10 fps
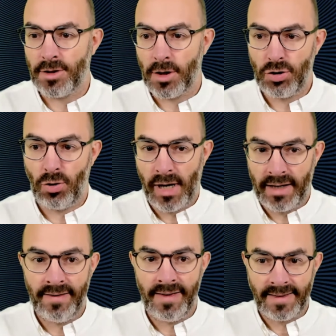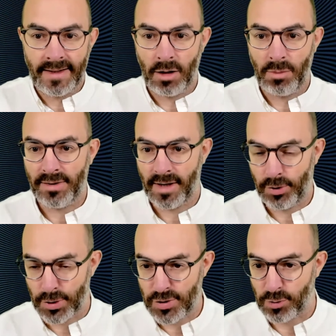such collect data about that
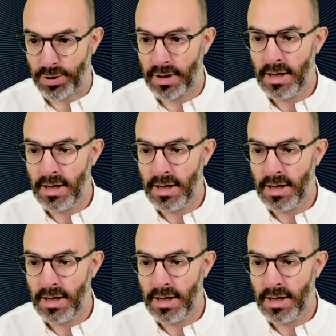customer.